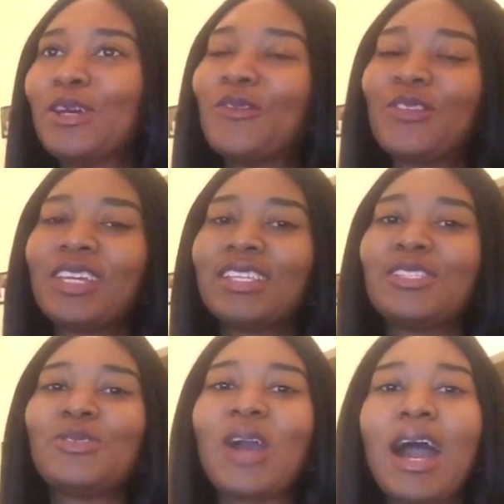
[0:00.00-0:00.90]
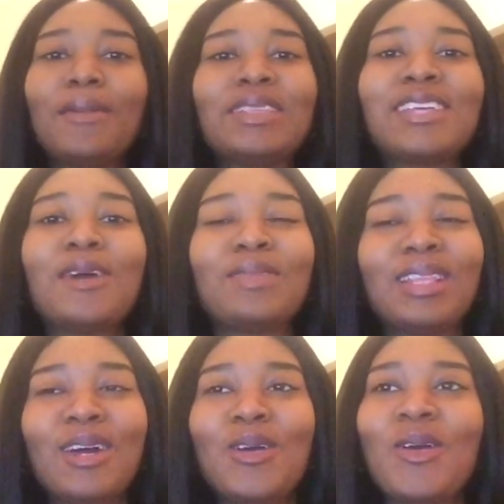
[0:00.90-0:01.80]
Don't forget to comment down
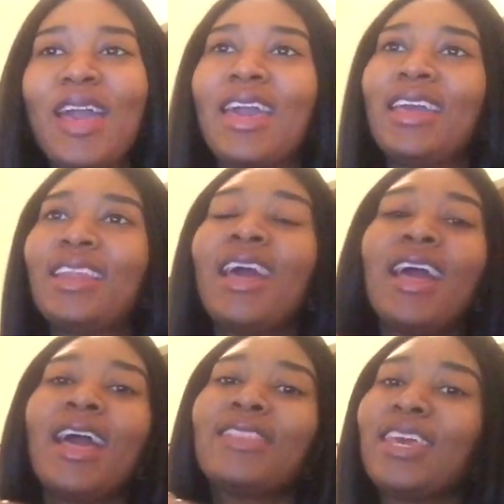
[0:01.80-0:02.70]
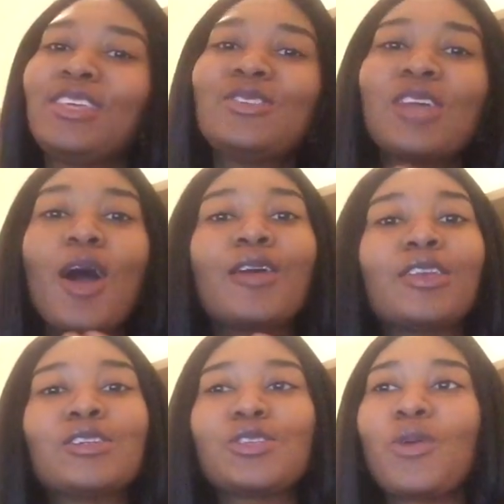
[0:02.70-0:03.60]
below. And thank you to all
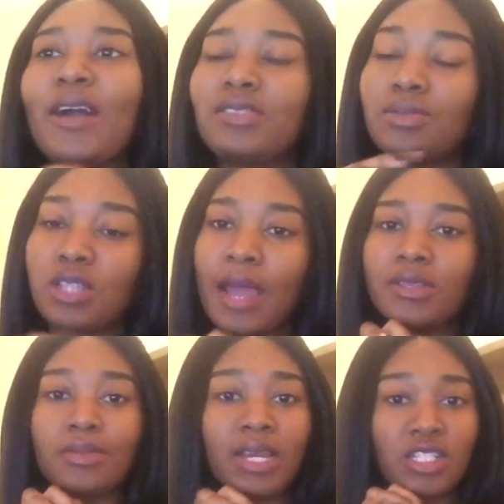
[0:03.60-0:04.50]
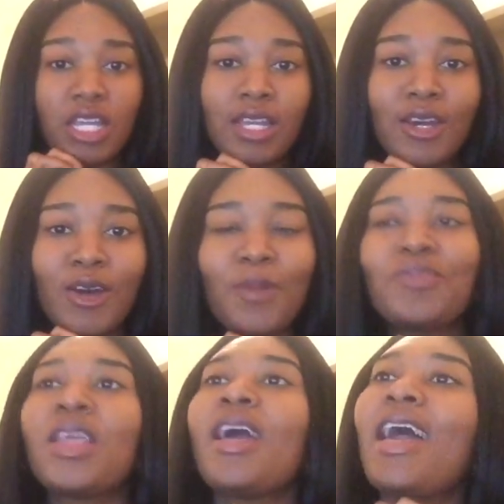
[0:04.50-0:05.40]
those who have subscribed to my channel.
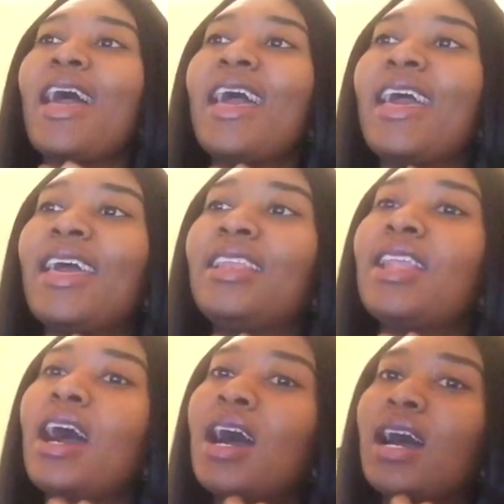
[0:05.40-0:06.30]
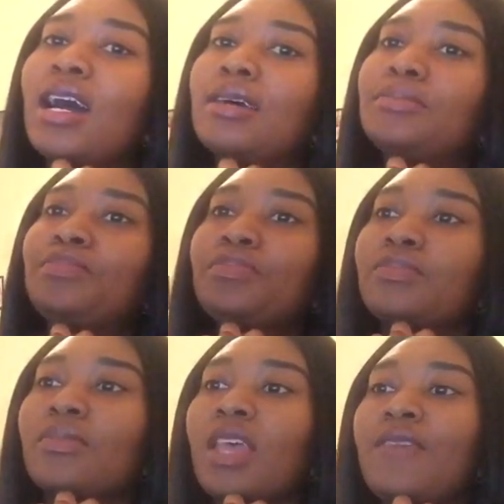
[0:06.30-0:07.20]
And um,
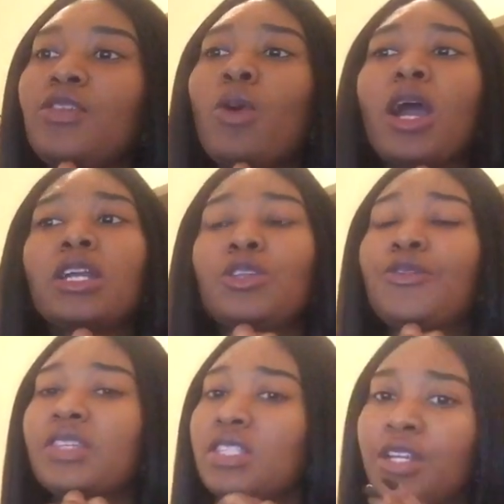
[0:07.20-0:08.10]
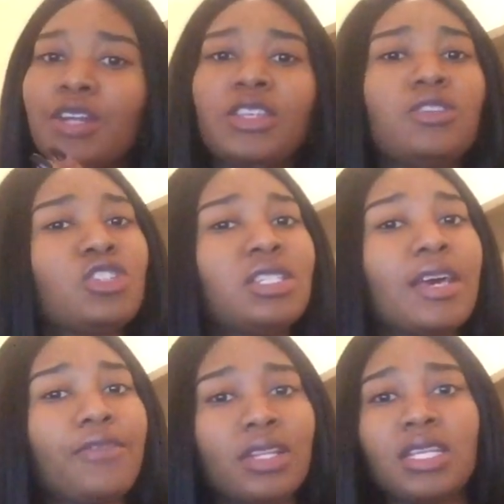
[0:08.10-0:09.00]
if you are a new visitor, then you should
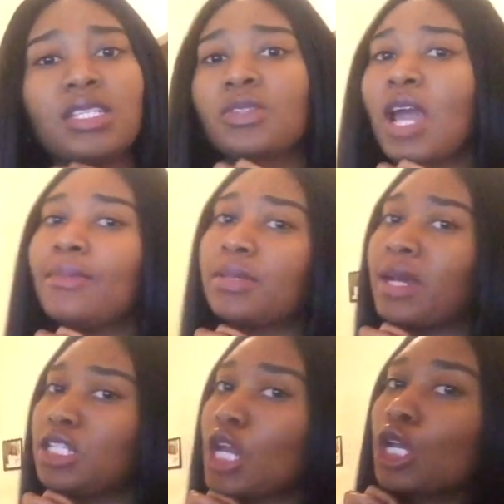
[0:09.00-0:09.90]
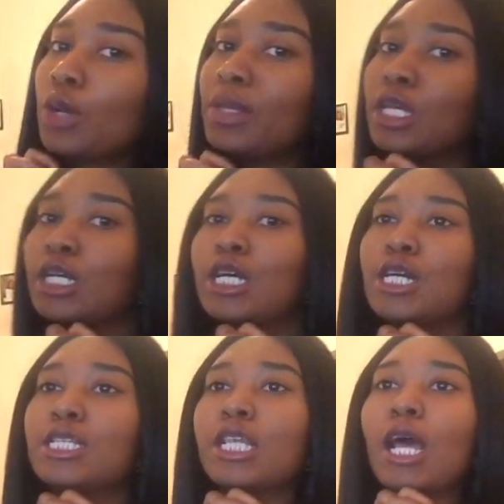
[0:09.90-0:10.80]
definitely subscribe to my channel
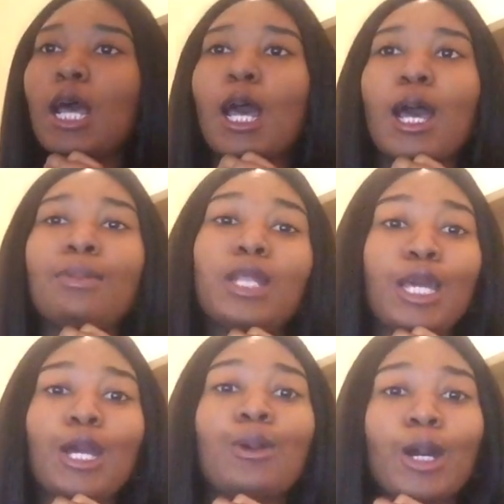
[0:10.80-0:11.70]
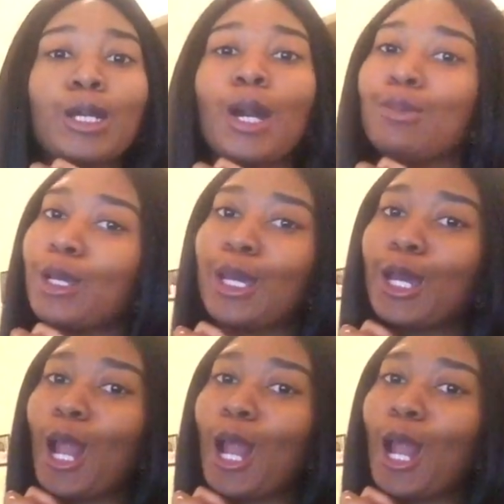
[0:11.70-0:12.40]
because I'm late, okay? I'm late.